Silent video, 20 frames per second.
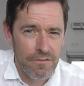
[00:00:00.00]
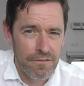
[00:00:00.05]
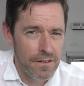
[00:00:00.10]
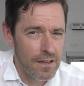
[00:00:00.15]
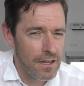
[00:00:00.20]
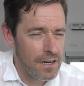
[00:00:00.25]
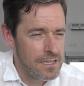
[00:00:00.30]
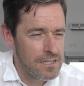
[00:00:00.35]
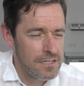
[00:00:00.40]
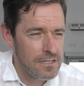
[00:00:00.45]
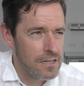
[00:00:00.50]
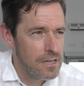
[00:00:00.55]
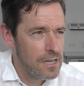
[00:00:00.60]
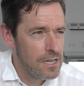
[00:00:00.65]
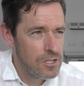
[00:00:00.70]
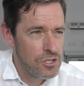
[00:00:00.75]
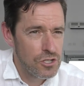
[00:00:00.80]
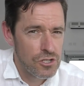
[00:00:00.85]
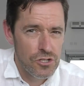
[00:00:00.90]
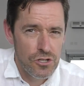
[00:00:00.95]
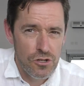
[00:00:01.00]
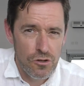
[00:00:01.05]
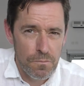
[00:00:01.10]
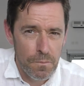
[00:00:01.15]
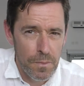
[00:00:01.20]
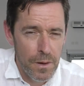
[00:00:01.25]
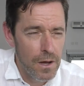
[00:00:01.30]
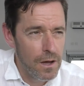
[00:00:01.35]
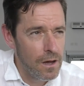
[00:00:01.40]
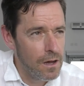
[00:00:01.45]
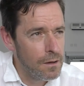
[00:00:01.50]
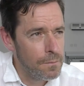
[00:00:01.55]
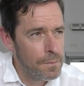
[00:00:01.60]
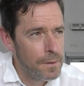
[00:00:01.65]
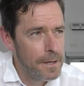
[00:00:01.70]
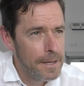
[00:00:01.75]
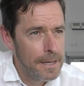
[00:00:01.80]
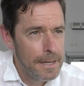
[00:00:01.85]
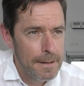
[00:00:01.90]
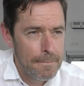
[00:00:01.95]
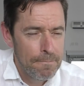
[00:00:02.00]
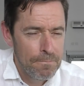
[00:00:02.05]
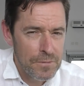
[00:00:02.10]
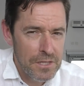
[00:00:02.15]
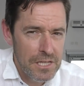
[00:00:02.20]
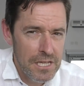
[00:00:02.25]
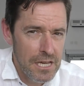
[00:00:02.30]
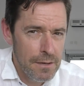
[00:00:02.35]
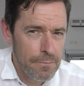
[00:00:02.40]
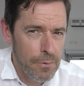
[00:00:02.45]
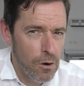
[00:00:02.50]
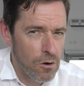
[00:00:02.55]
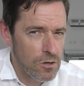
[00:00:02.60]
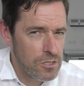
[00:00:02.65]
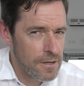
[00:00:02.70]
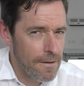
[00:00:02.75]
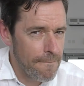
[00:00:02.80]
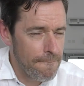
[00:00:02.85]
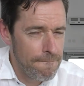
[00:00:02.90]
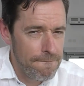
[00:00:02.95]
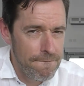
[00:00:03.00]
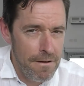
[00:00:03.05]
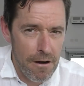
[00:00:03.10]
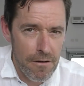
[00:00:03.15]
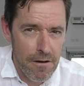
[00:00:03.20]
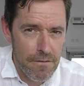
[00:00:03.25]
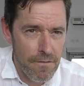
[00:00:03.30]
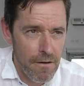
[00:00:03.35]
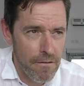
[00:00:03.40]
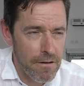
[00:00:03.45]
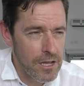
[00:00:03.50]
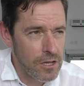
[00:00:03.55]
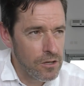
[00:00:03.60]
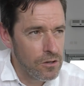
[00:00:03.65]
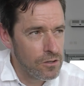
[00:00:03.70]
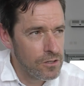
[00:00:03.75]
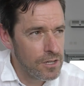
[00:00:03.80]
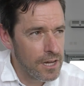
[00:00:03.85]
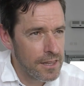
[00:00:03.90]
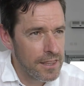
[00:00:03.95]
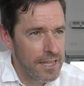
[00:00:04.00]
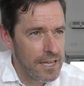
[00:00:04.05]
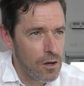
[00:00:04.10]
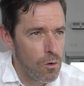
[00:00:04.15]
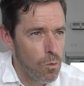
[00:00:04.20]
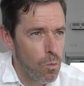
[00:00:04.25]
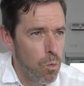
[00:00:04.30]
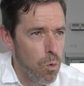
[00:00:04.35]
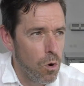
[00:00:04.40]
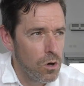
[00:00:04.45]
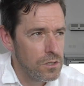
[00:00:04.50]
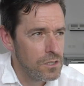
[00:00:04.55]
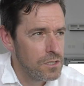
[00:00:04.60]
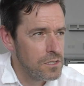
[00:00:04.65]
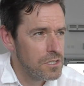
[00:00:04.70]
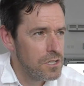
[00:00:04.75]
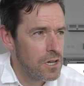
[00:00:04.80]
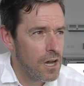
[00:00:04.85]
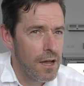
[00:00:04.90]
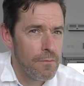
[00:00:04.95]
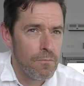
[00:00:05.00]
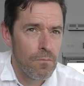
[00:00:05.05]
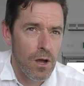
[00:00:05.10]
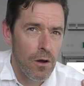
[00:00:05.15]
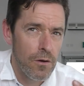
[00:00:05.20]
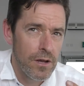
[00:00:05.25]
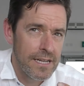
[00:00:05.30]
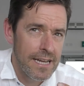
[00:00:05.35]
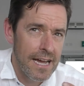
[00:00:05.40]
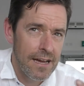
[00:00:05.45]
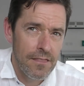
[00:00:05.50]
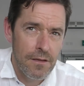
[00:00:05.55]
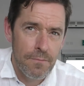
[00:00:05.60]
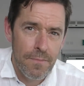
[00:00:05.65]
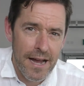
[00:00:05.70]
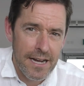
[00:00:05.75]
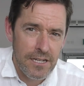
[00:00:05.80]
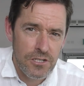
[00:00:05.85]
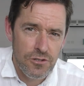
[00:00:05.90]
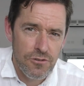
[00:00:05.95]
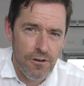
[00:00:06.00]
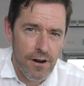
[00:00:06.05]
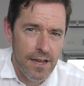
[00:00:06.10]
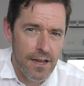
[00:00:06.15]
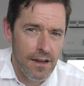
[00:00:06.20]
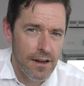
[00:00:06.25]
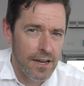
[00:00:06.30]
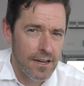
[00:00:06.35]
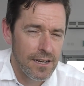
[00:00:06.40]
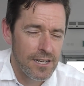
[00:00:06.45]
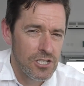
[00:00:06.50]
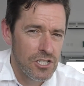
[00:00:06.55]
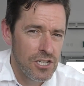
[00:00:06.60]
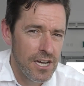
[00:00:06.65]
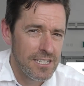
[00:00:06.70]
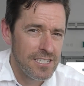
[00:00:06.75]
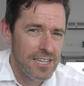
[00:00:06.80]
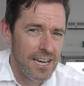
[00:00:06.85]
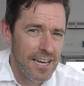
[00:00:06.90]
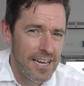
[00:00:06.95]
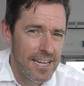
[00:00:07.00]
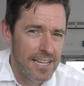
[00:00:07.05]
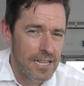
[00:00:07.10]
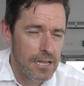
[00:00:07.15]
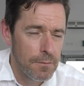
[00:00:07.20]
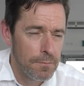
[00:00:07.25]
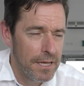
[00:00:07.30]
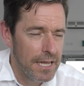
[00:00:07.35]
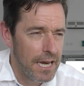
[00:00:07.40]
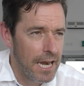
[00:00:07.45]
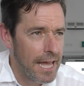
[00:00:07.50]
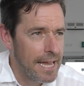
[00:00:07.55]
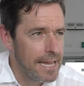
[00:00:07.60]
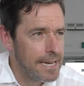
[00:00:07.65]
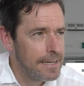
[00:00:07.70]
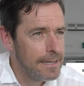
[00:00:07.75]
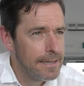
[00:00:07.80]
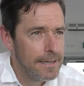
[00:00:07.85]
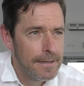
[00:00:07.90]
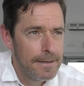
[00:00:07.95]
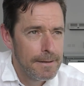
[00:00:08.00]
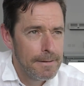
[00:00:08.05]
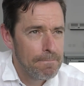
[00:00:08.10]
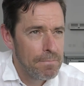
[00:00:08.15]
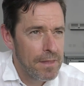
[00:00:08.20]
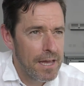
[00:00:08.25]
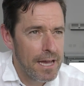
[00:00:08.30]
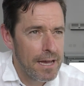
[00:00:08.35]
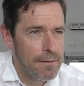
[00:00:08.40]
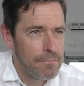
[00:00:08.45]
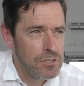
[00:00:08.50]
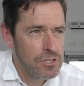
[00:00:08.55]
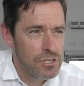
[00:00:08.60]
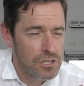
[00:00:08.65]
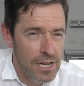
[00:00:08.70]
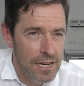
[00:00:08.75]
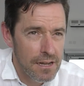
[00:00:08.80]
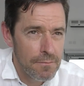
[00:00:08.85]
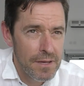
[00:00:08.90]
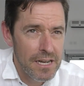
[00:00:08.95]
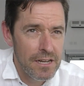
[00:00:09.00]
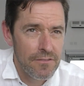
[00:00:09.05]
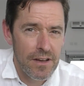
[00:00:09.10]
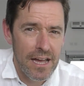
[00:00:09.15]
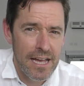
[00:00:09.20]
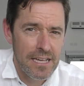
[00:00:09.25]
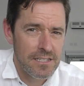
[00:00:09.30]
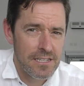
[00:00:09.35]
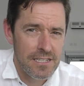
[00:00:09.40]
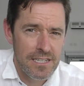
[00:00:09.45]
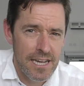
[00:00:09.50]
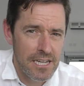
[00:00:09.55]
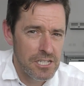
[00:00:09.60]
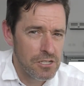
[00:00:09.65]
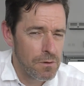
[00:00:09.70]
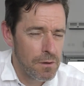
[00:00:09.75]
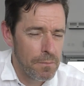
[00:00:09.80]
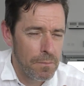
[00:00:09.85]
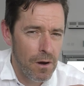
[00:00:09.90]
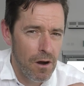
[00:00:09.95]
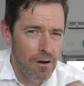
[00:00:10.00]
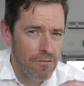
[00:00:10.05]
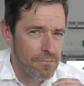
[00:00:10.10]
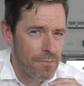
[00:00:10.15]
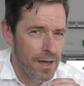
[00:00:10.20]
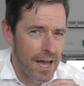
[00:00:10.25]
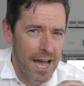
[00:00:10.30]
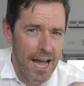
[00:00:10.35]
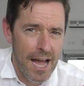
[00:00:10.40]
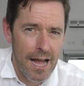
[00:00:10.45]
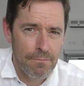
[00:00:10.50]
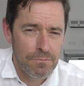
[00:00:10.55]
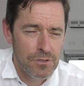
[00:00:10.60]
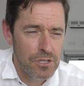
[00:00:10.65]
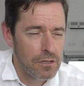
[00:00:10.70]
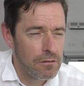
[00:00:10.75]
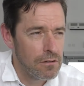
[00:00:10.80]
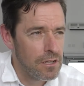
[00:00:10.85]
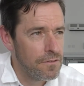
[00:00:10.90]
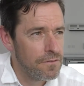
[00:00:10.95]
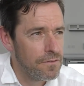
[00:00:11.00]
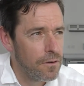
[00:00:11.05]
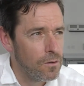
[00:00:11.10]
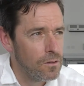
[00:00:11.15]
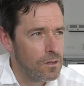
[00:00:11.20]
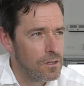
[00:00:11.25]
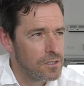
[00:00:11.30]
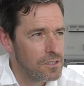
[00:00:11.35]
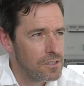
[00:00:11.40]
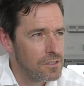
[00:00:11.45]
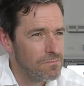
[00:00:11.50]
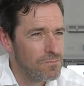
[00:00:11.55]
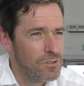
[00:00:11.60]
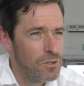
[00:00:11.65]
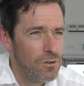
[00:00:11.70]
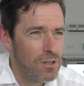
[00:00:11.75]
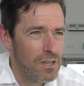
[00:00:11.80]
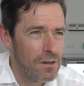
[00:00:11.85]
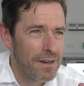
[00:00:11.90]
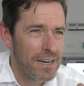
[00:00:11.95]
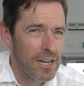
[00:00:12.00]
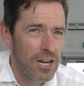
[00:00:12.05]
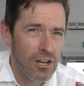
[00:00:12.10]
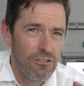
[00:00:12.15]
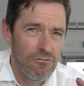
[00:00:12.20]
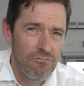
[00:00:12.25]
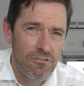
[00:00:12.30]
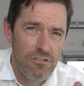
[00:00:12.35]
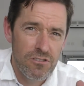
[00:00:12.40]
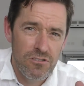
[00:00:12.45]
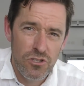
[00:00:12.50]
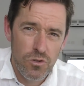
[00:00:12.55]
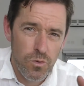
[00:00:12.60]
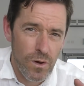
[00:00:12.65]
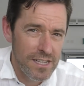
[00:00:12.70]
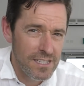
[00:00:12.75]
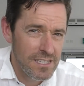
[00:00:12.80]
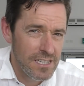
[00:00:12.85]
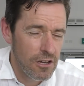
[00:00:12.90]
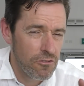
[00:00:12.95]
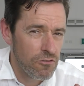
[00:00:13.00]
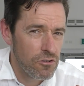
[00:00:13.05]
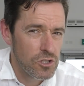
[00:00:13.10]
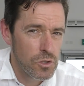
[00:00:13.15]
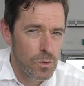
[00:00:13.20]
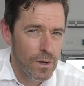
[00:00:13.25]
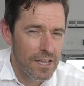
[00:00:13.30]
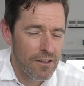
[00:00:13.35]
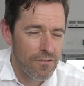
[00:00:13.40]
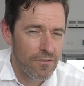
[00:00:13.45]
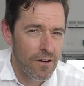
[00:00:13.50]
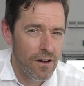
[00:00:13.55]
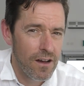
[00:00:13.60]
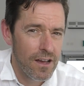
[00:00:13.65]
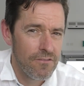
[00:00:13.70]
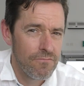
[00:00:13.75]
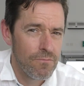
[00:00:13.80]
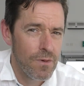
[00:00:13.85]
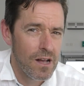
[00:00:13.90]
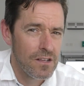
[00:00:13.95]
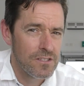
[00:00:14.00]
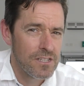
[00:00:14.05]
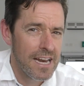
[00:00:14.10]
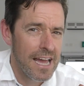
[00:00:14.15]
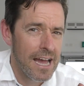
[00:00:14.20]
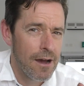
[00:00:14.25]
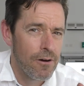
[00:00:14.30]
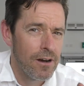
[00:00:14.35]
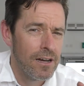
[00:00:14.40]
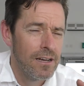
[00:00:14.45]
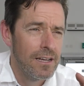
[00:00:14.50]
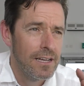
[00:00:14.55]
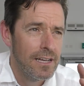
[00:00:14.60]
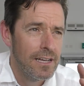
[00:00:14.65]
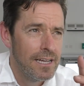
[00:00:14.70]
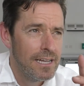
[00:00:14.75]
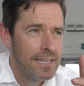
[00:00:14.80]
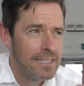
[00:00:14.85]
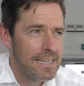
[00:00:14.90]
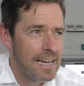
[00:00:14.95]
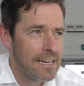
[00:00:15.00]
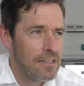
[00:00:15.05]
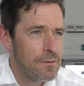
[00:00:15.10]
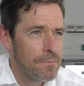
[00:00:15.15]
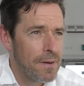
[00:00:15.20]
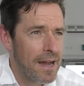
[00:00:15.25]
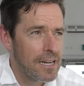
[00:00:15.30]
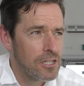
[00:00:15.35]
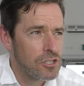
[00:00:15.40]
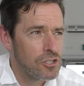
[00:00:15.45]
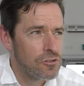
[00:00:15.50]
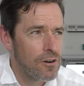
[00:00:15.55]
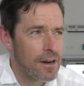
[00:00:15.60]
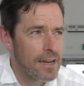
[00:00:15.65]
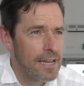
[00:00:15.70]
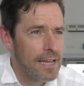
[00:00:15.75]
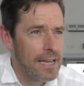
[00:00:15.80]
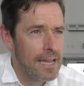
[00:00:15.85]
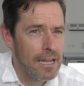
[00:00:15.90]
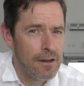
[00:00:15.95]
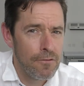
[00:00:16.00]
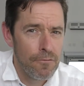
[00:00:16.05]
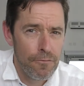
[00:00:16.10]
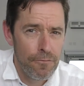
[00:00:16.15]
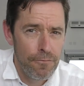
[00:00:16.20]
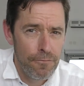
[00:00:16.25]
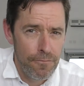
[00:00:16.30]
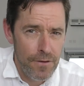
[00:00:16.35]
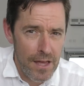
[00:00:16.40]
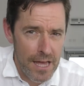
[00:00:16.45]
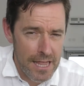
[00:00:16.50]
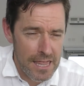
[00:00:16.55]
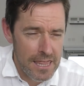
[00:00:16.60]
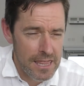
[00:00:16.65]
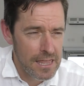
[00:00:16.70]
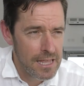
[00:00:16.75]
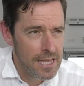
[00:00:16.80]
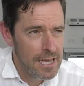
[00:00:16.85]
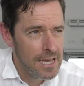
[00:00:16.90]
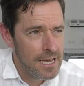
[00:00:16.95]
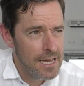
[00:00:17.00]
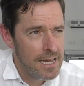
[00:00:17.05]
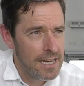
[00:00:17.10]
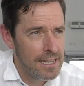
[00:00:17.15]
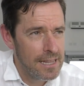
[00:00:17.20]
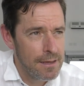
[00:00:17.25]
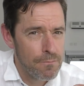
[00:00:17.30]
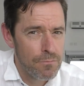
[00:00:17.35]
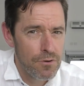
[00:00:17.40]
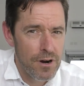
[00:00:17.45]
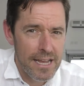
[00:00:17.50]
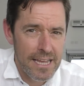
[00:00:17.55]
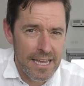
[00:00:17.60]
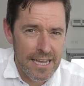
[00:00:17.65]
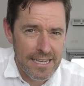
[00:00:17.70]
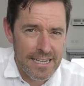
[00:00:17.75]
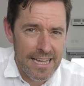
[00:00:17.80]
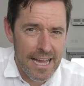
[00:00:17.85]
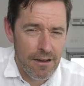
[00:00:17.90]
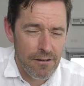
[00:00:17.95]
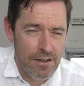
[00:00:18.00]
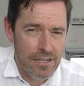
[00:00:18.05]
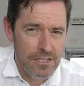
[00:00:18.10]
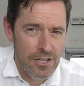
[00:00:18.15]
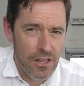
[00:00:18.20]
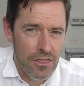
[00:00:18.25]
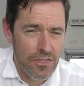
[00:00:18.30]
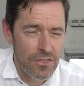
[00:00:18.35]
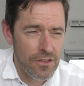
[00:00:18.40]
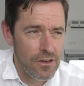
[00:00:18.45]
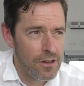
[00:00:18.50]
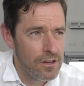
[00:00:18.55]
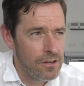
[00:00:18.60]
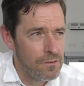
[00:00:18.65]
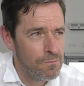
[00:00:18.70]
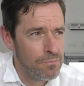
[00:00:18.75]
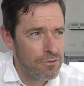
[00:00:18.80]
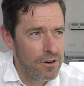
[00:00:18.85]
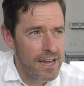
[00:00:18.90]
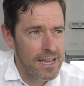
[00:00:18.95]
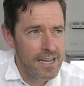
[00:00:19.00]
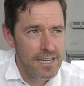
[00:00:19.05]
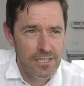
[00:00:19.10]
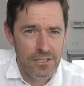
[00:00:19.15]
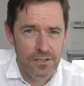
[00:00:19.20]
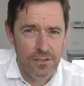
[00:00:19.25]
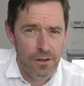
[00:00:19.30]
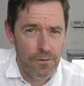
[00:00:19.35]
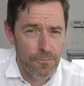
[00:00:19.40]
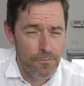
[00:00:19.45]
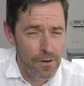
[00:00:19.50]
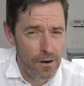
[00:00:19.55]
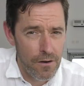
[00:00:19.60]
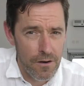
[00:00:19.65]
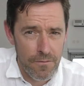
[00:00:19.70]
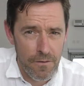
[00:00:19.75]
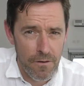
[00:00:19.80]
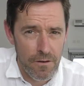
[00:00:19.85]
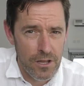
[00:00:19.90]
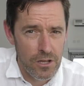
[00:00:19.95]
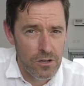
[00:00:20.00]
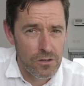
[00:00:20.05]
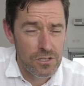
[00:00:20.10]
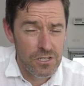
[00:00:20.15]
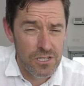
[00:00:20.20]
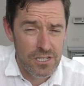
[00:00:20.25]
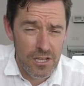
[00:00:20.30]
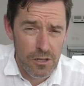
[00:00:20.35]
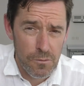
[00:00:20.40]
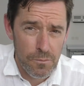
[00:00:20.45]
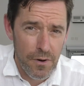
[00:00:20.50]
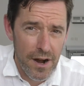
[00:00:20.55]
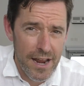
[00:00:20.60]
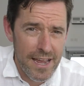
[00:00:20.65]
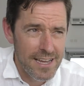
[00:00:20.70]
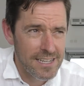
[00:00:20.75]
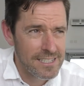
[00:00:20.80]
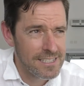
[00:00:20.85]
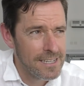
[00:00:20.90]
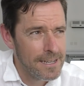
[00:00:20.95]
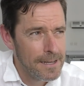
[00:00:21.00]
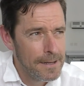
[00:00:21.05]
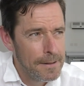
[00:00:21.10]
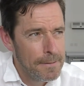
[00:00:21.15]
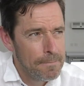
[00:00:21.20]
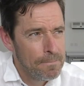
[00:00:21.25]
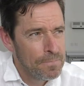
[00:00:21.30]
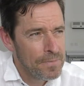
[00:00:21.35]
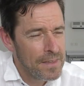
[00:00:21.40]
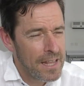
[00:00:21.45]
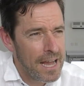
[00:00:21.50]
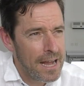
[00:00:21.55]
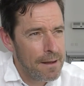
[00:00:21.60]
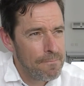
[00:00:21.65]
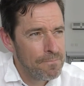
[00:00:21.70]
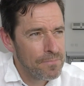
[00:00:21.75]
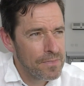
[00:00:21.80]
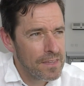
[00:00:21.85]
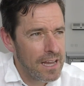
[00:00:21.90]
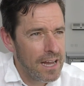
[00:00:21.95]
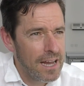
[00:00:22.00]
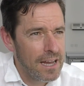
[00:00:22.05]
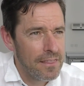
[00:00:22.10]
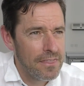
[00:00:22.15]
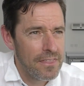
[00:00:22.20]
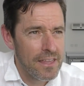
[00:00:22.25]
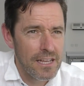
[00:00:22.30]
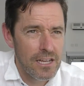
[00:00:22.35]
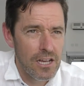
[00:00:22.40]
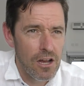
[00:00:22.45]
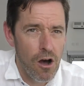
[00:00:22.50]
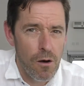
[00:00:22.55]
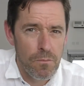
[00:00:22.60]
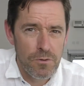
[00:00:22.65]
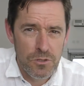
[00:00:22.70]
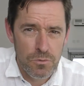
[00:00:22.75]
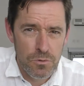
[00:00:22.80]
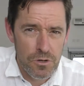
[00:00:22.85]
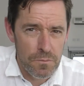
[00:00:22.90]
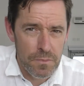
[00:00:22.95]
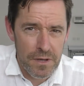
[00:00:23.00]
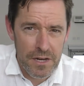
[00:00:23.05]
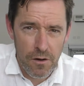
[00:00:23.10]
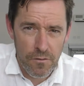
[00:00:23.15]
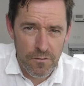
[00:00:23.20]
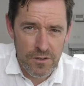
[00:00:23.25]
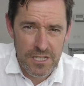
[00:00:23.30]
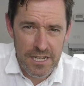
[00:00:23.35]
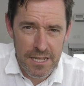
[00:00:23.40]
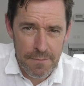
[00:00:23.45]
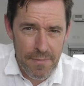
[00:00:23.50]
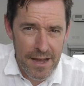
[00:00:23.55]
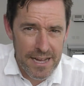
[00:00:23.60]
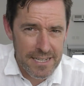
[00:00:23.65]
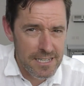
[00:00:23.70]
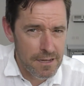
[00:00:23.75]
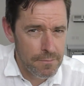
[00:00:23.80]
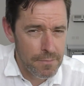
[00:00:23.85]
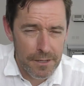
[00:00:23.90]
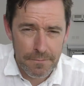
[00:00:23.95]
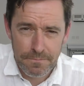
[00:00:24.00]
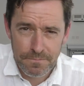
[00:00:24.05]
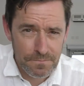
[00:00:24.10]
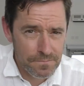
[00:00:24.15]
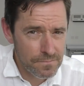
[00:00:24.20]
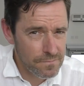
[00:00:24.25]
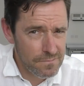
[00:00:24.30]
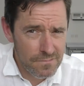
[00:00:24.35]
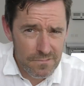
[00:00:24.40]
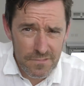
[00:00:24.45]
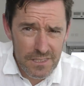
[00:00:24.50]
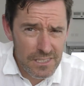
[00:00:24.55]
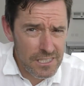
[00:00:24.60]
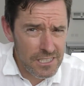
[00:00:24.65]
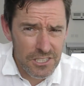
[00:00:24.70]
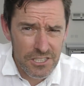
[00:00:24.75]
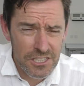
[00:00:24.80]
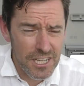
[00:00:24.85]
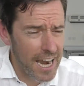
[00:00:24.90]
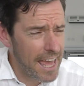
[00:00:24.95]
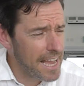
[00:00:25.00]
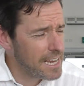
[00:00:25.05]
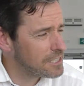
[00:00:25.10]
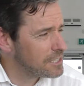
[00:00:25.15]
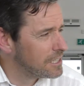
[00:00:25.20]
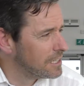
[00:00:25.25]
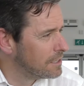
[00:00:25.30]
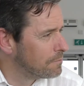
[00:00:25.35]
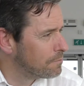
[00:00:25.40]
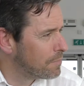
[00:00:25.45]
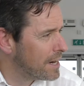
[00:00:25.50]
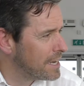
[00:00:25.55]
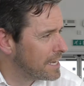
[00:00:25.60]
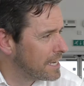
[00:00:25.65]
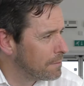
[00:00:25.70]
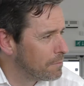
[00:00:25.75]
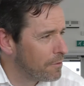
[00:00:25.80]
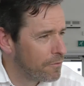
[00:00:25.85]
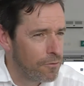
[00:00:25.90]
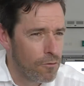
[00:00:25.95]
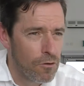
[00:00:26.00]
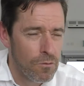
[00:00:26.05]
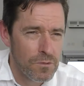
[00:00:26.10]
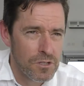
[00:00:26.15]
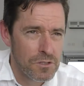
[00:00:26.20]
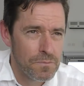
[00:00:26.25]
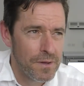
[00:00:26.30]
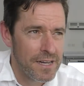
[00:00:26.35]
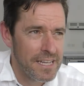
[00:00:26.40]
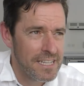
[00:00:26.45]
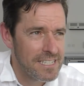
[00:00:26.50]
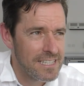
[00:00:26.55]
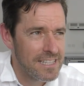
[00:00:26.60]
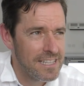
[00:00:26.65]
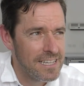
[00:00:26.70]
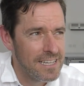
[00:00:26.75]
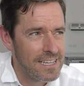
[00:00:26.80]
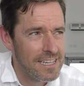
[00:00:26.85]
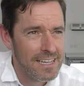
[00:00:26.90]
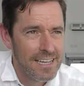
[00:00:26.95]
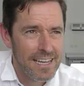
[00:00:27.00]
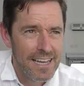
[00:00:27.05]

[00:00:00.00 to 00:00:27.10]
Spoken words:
feel is superb. Gearbox, very, very good. I think one time going down the back straight, I kind of changed a little bit late and just had a bit of a hesitation. But apart from that, absolutely faultless. Doing about 120, 125 miles an hour down the back straight in fifth, and then braking down into third. Brakes, very, very good. Steel brakes. I think carbons would have been obviously better, but still excellent braking performance. But it's the